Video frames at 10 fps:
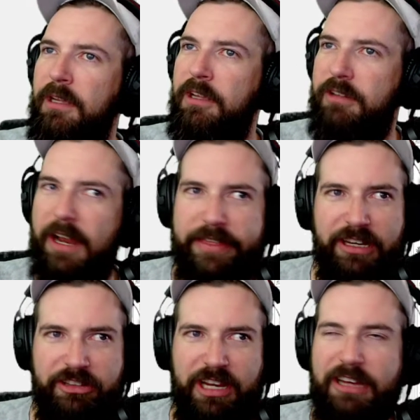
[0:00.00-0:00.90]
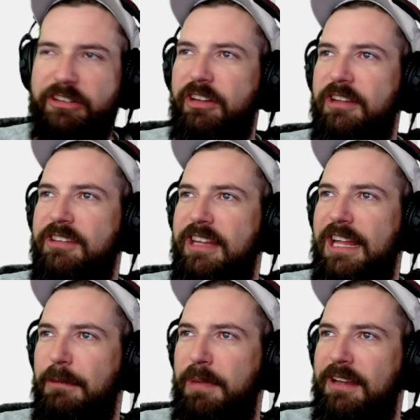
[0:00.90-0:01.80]
So nothing changed. You couldn't see
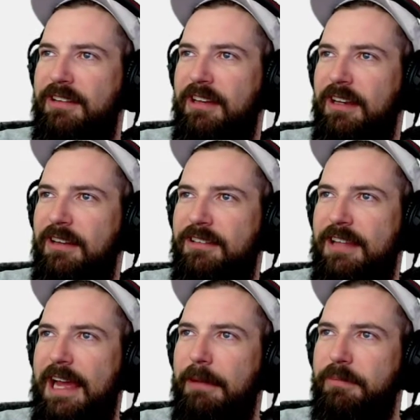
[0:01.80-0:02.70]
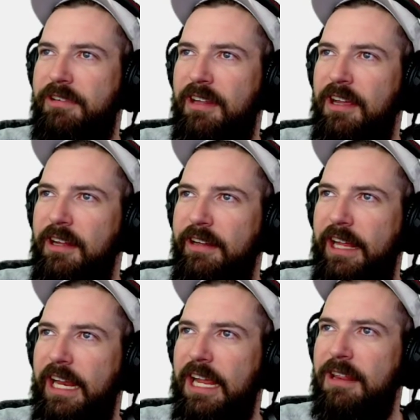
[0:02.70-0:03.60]
that I pasted it, except
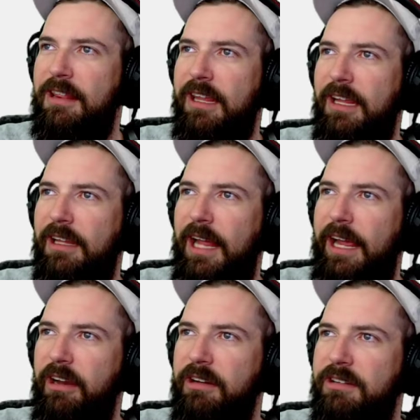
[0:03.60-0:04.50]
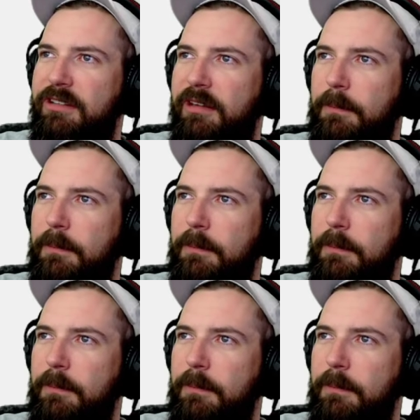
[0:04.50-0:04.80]
that in the layers,